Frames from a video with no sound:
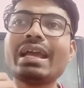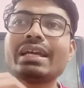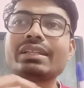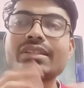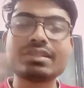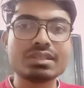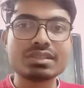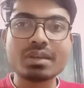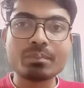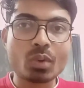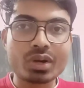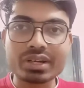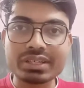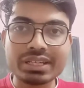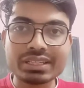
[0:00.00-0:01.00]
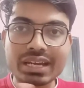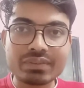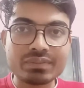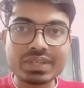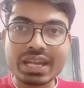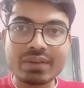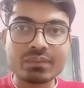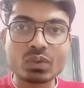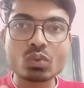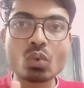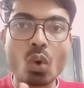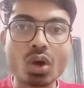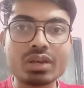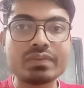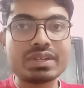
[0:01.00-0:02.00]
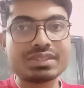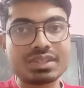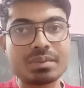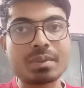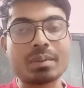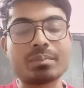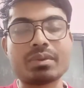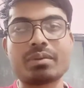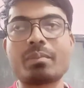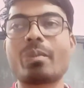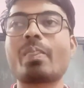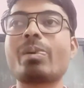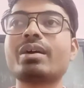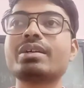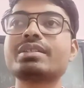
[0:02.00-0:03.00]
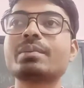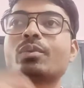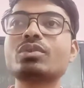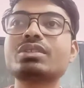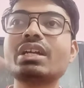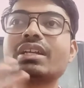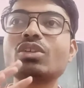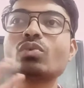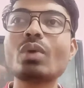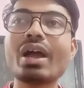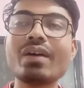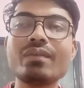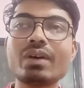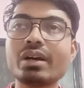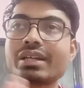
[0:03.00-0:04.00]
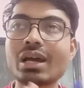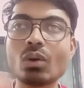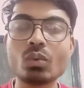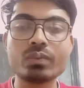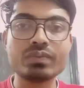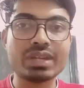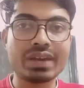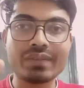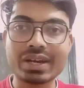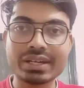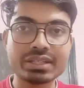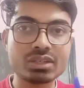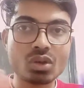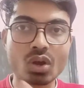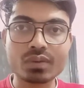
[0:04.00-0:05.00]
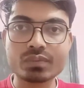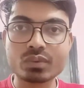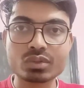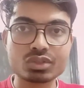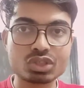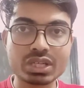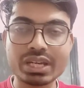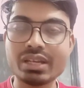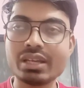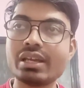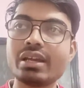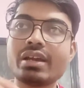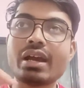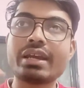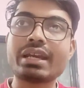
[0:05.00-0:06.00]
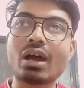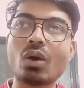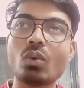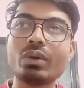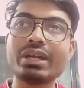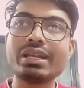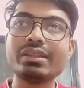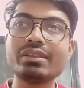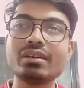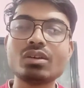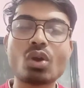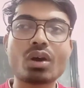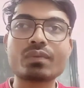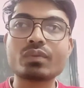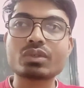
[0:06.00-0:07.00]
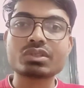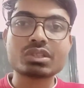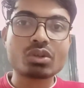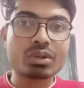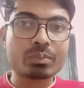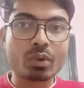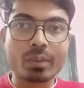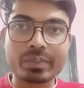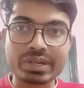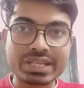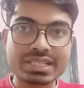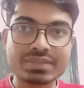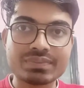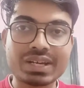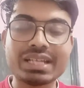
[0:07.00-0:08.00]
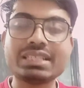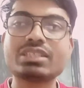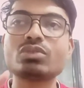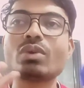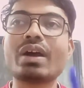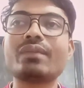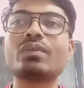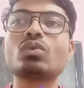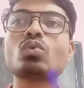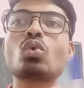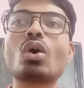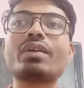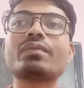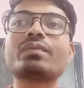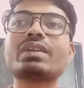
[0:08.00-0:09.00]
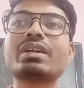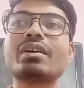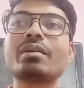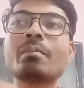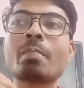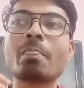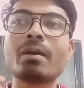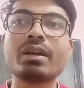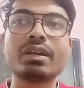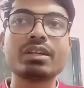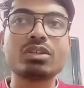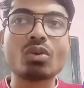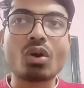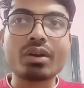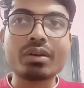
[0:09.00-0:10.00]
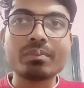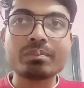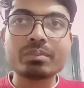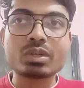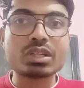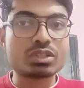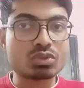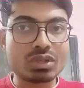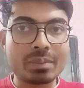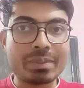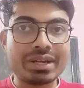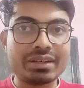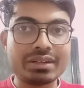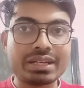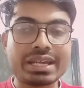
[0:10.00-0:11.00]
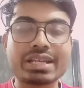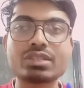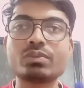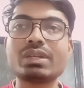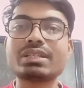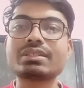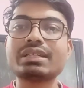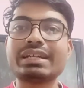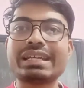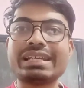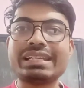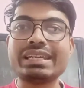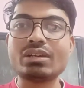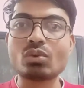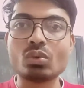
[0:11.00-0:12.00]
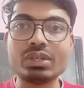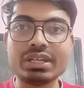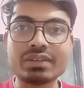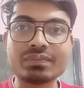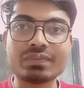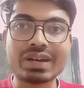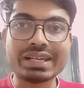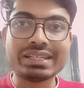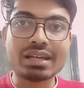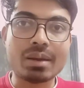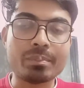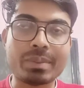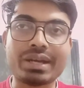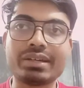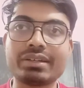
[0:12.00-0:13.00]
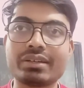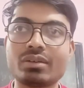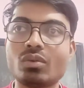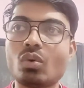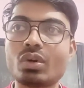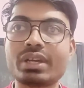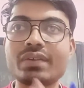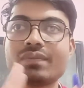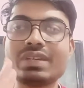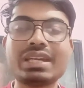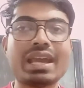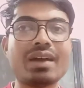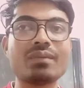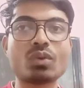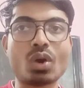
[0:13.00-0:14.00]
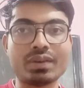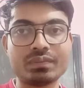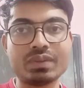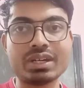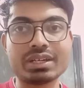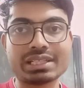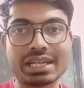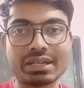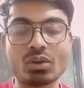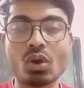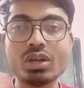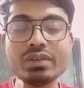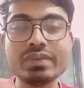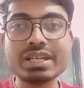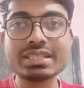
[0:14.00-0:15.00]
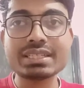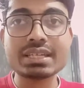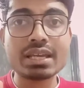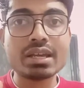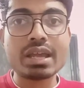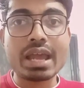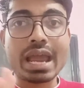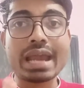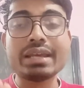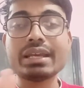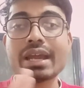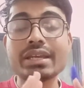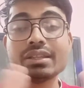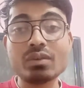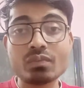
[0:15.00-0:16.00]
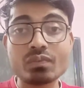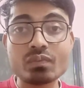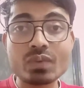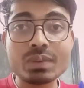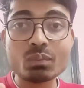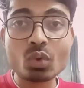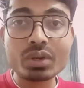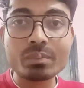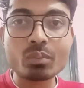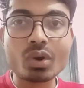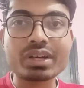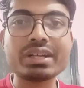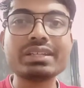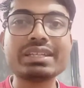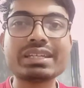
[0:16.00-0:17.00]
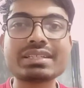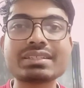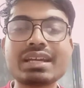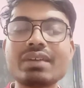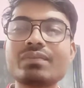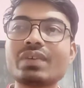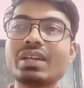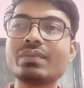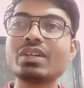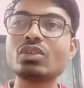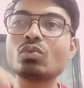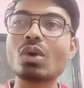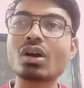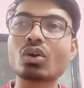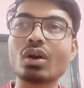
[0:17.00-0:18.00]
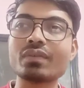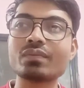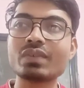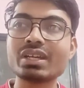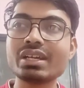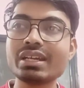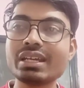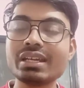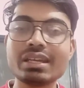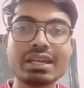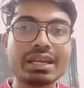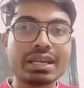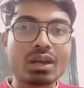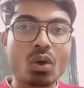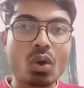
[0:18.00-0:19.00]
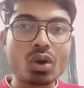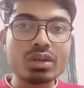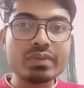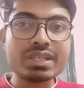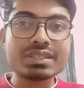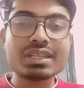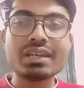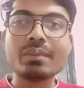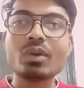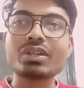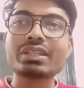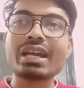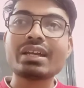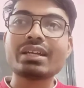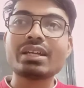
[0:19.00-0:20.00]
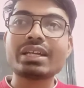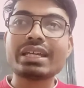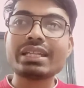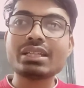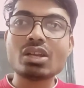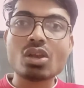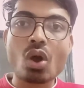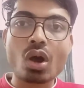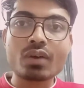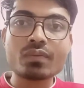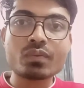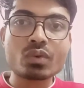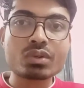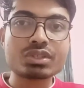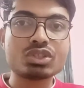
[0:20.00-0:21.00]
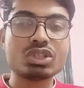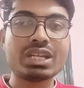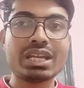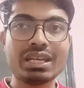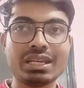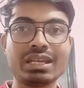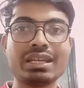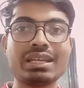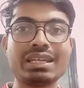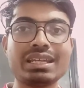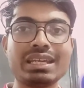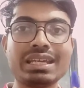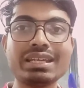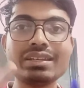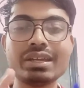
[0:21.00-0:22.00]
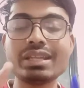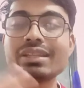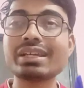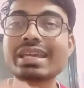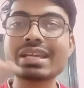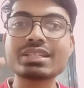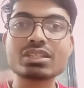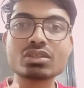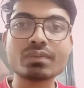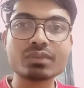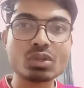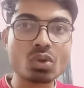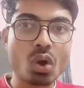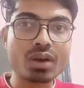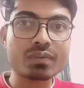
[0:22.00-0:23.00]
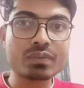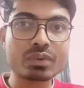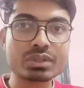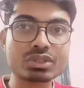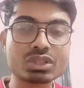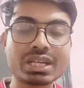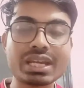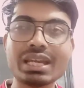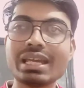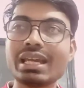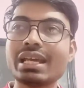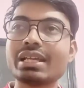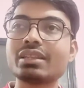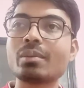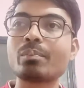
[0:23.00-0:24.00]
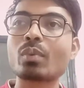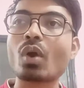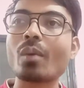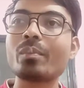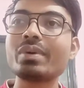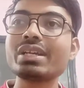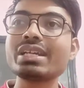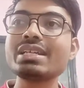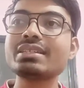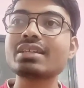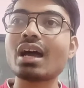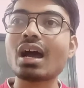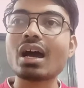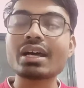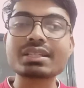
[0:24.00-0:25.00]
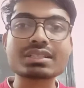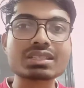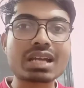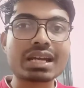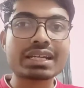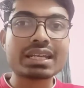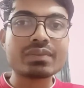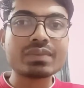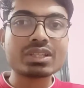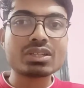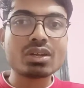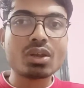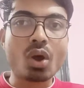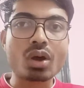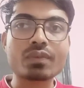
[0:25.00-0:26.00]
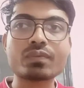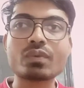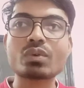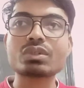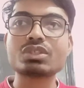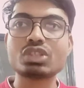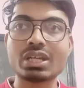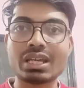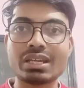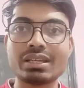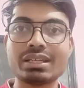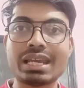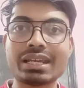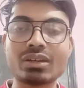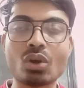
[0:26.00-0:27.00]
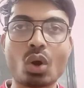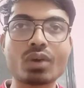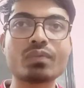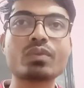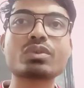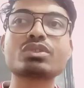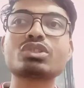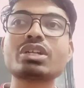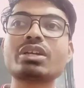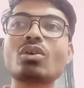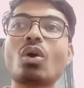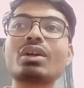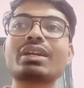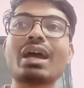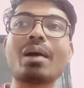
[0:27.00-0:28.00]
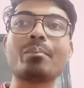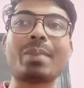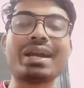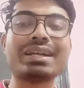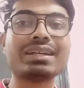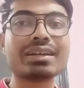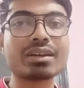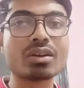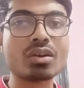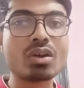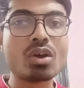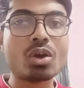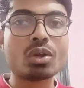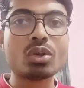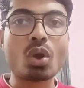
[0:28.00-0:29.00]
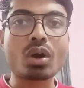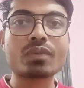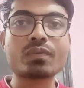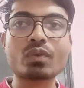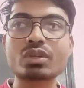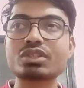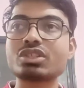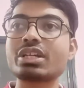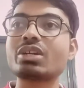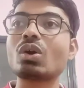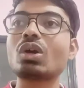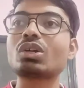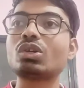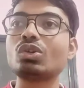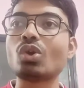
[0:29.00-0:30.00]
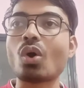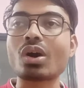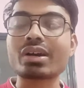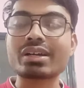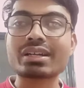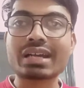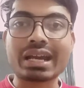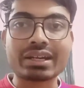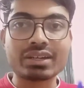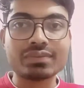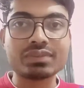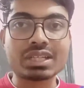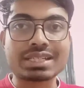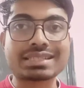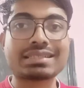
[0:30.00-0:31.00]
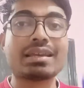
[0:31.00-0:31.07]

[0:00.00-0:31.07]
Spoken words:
this is the important thing that we have to always remember. Suppose that you have, now we have added the log4j. Now in the log4j.properties files you have to configure your console appender as well as the daily rolling file appender. Okay, we have configured that always. And the one more important thing is that whenever you are configuring, always think about that in the log4j, in the cases of the log4j, the properties are starting with the log4j, like log4j.appender, log4j.logger kind of things.